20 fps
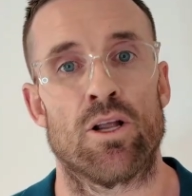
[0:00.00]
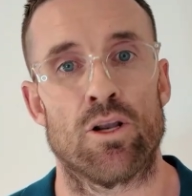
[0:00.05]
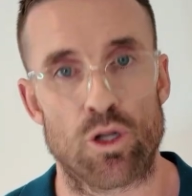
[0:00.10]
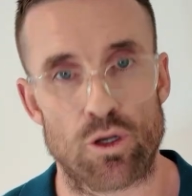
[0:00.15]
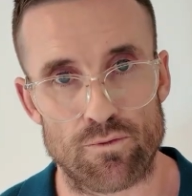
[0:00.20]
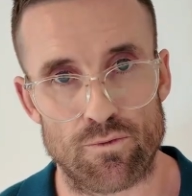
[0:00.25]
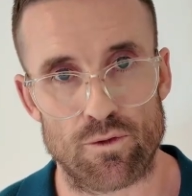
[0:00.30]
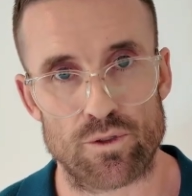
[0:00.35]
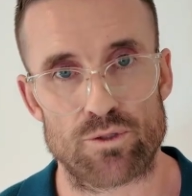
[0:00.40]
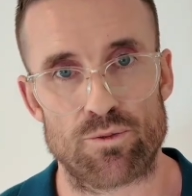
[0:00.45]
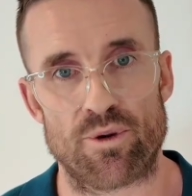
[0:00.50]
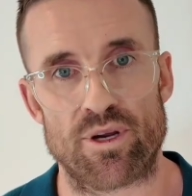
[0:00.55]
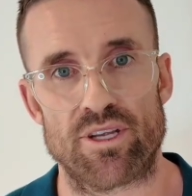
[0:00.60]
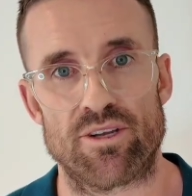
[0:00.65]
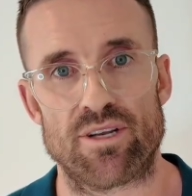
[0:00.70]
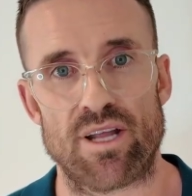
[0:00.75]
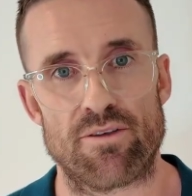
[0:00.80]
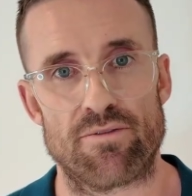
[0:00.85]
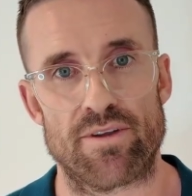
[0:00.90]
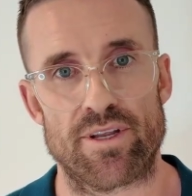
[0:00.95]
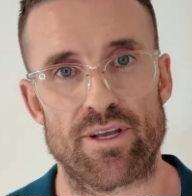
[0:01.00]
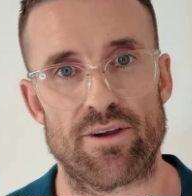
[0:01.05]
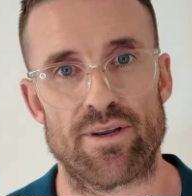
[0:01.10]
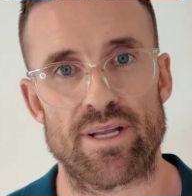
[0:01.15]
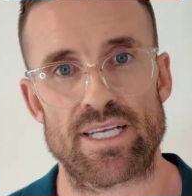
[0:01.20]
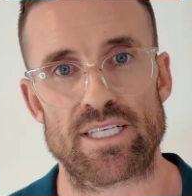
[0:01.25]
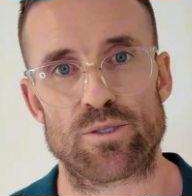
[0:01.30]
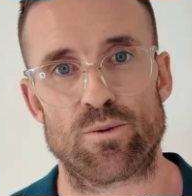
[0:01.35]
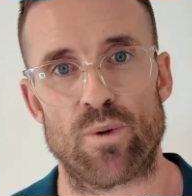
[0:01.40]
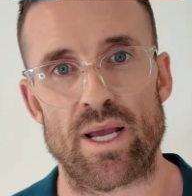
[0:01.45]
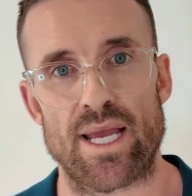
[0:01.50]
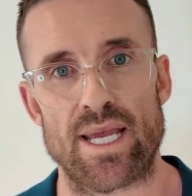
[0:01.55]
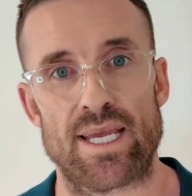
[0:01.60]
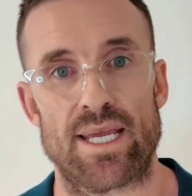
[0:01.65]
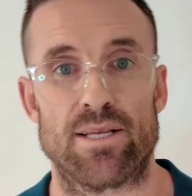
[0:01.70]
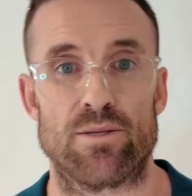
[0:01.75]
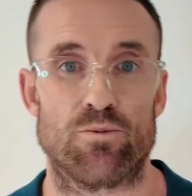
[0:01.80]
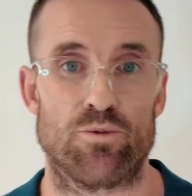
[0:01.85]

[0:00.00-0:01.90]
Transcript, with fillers: Look forward to bringing another video next week.